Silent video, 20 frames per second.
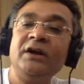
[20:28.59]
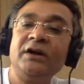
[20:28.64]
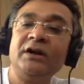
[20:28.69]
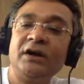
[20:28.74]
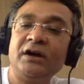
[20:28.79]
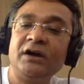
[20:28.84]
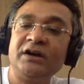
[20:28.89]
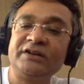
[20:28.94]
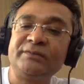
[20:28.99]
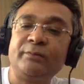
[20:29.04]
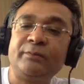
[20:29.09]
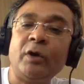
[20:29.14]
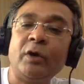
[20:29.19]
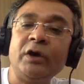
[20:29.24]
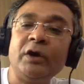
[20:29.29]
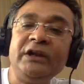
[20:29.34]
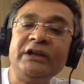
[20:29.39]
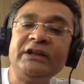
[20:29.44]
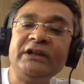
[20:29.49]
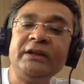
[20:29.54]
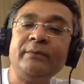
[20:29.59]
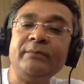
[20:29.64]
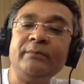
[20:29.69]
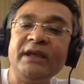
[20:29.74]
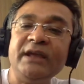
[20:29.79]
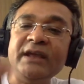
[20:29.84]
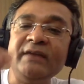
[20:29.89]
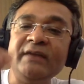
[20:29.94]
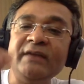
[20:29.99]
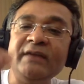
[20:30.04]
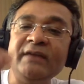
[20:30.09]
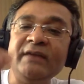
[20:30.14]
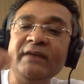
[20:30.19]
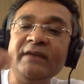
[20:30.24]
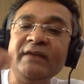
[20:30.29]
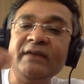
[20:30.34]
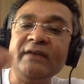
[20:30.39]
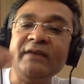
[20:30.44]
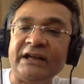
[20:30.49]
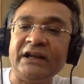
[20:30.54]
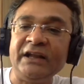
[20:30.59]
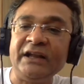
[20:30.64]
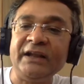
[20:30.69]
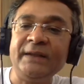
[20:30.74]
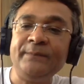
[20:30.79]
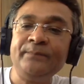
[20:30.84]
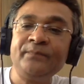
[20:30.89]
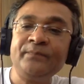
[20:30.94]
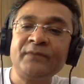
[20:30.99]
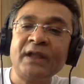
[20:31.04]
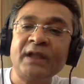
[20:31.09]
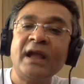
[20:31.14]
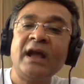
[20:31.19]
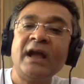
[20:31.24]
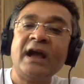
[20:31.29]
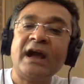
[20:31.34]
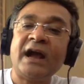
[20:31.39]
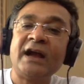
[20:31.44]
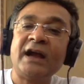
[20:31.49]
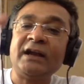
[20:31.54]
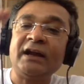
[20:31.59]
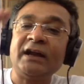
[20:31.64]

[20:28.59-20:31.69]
uh, spoiling them even slightly. And